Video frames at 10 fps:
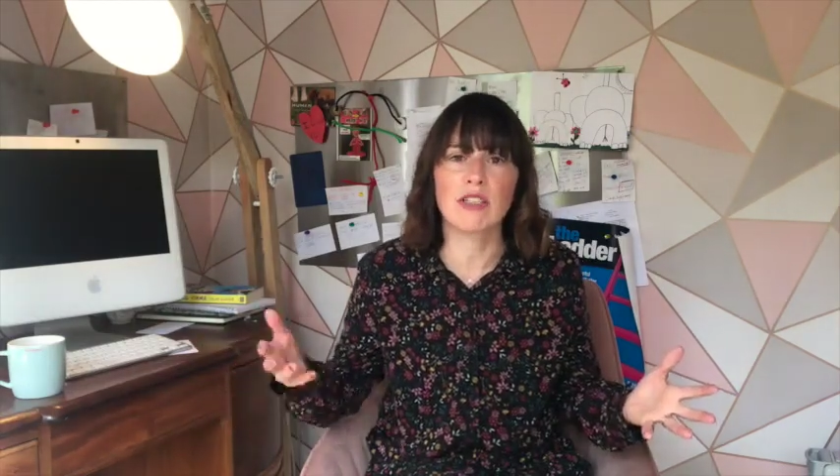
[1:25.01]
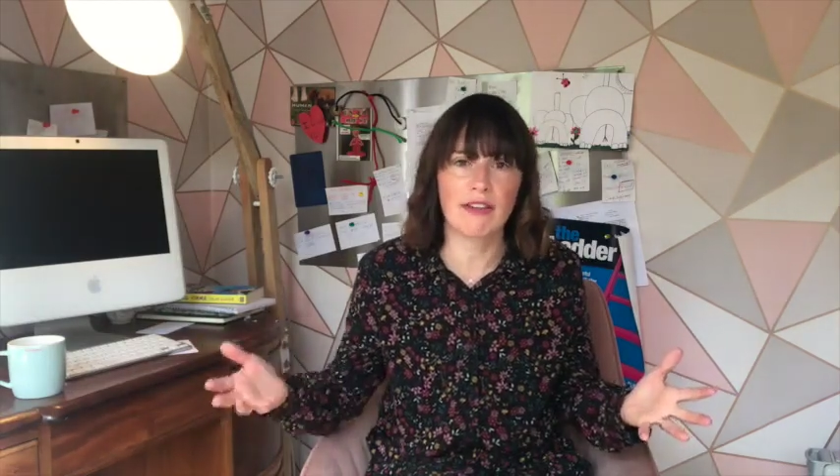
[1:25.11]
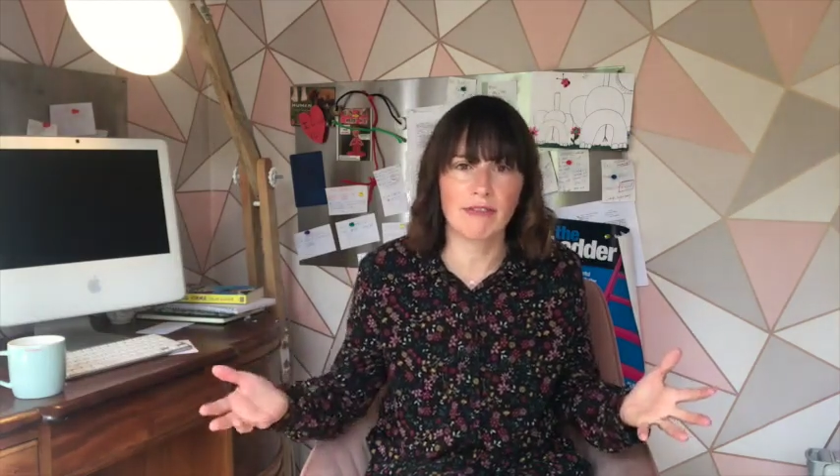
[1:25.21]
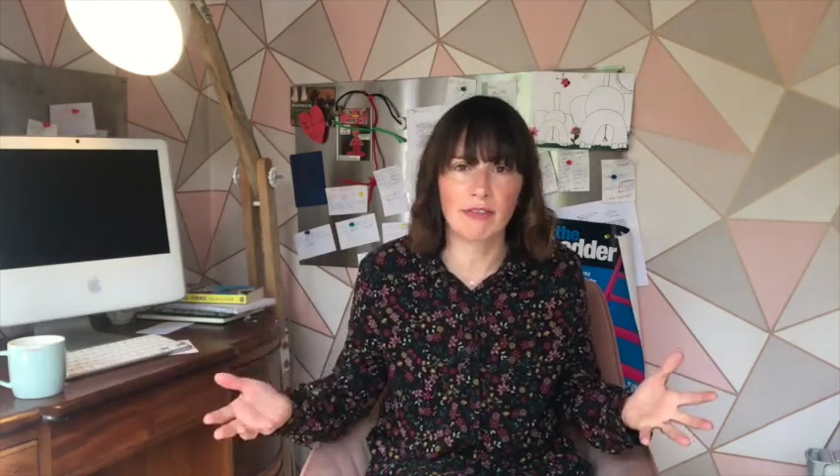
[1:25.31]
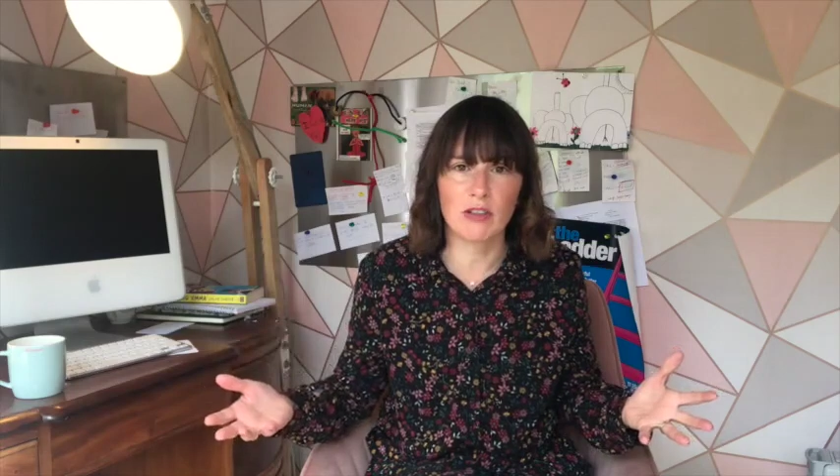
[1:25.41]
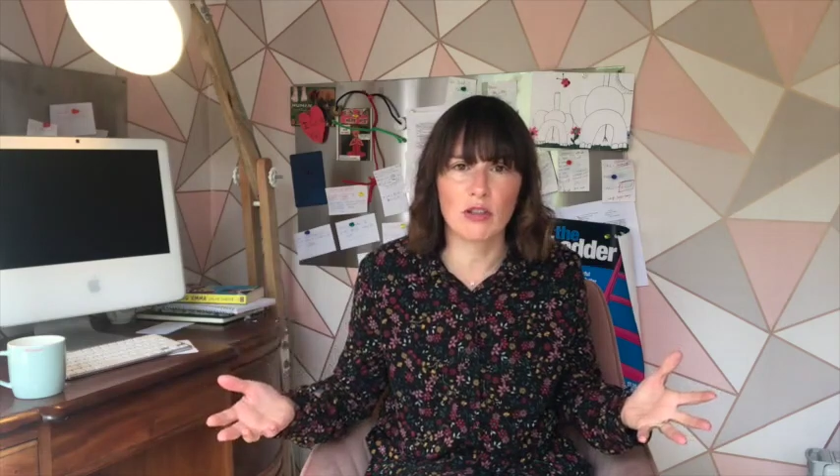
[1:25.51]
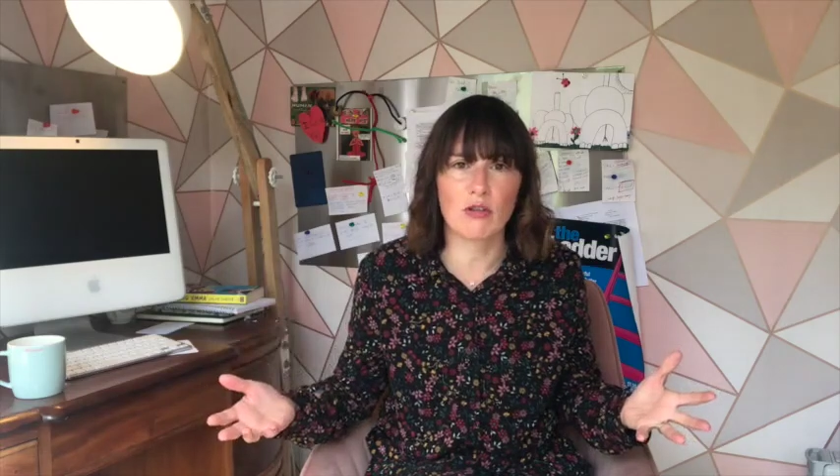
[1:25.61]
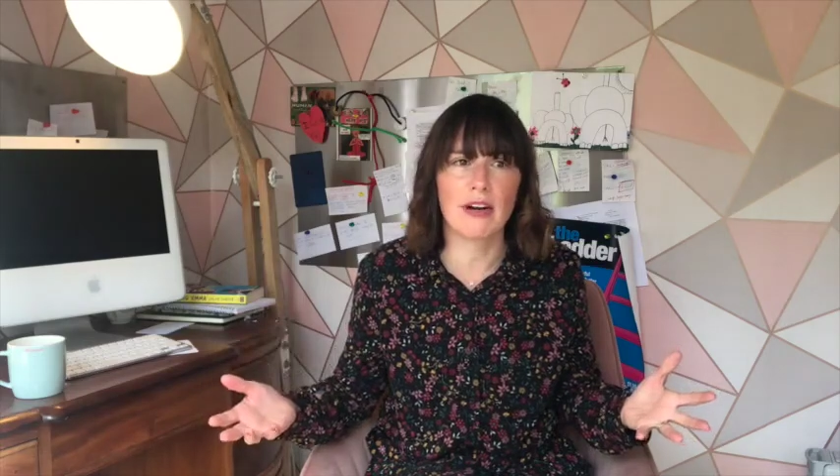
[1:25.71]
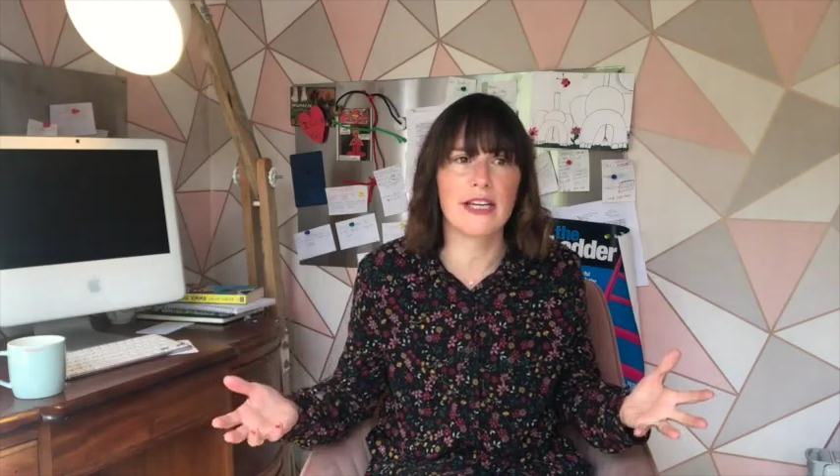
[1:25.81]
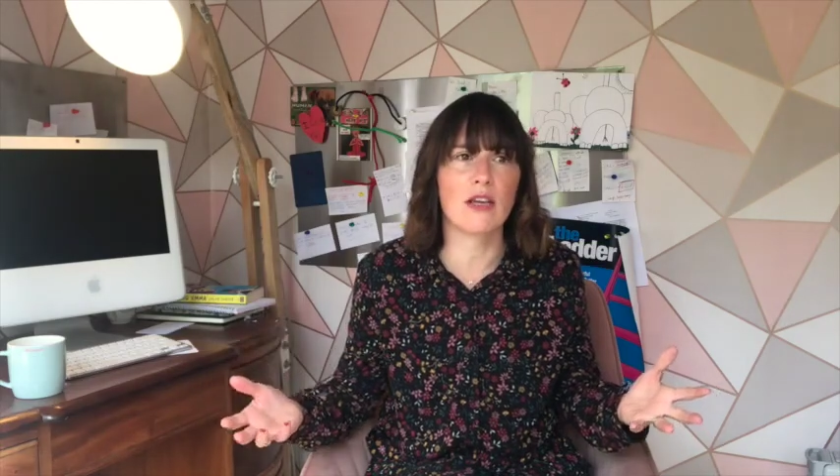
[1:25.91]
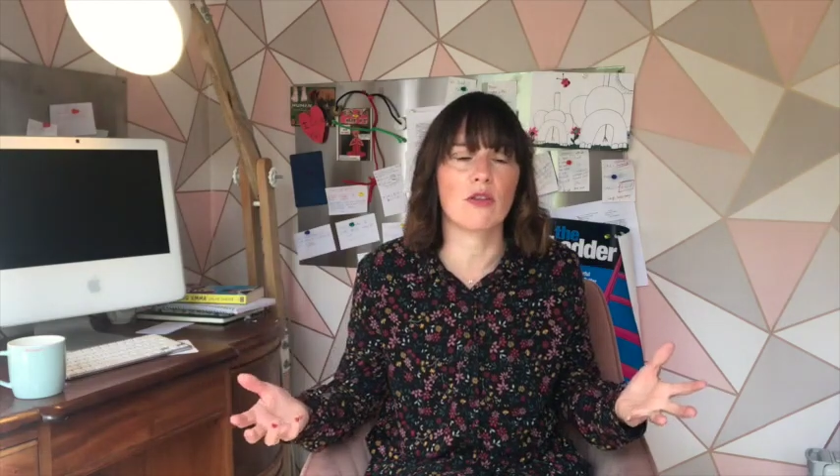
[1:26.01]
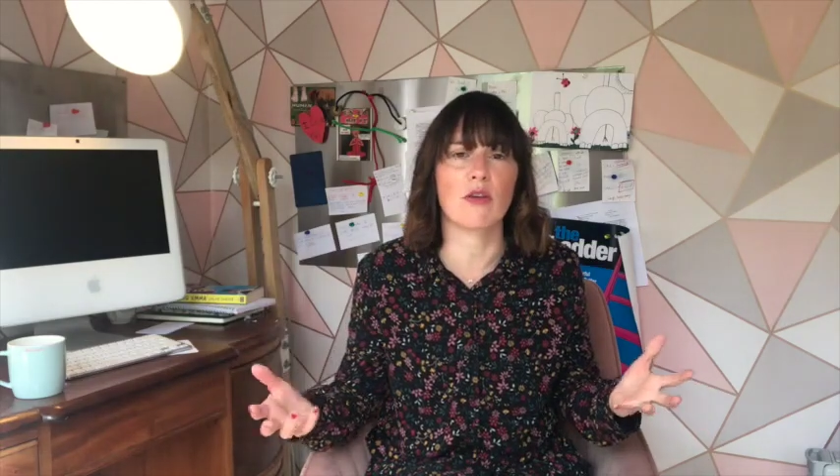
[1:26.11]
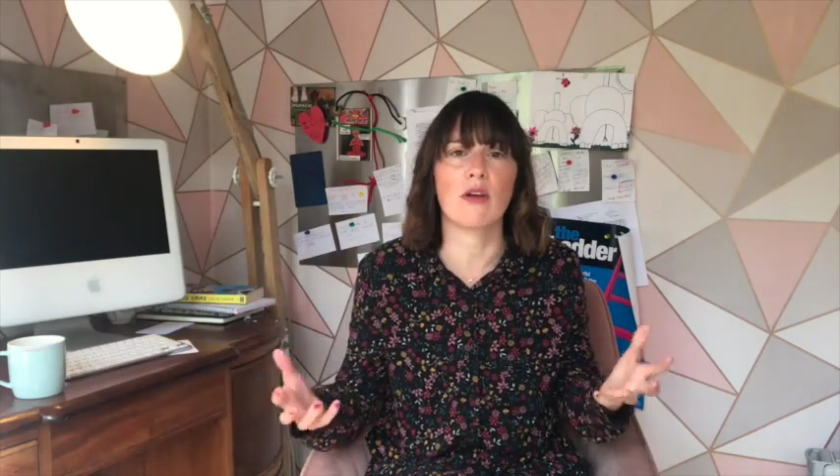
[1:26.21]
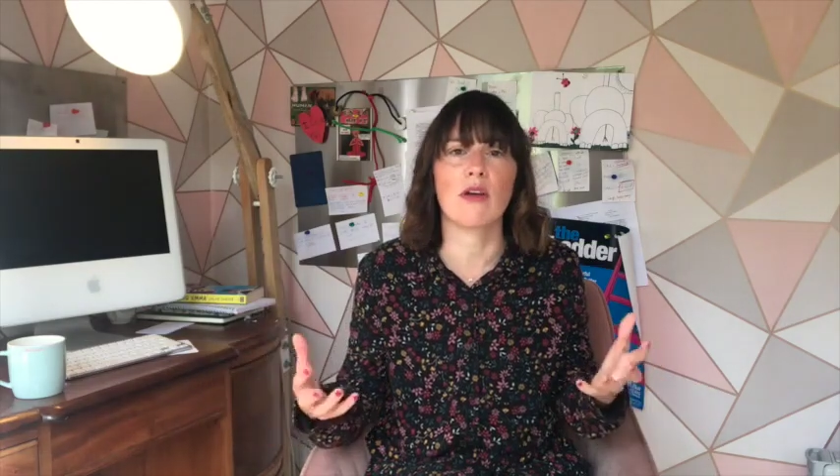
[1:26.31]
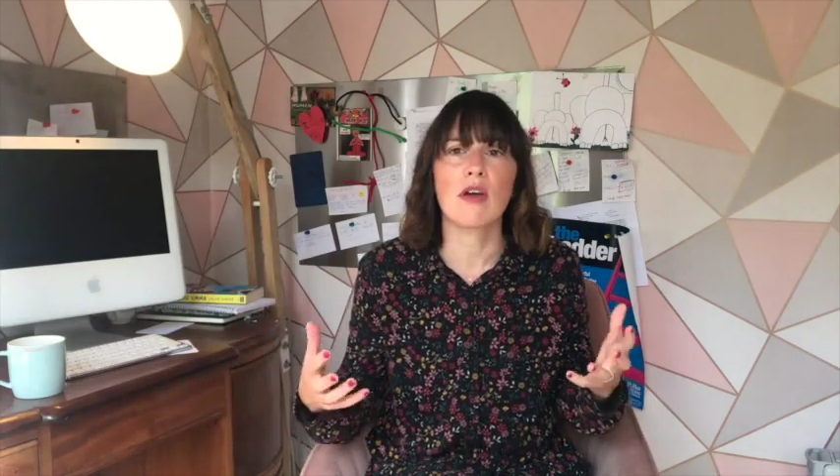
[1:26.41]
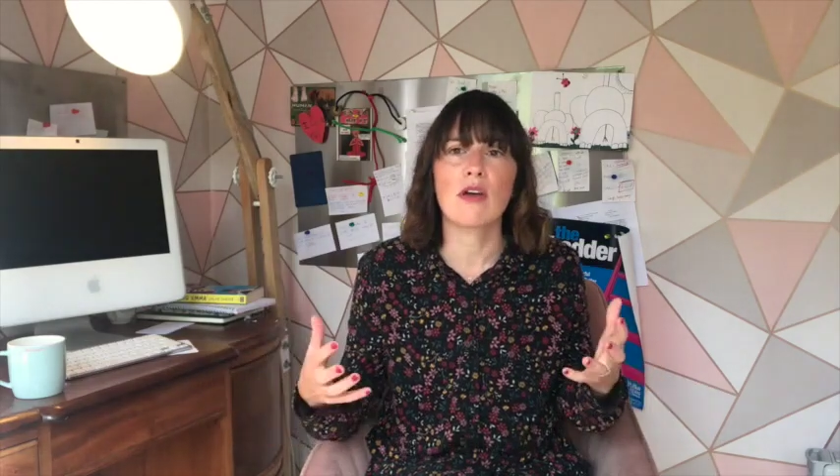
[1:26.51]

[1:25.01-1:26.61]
difference or any other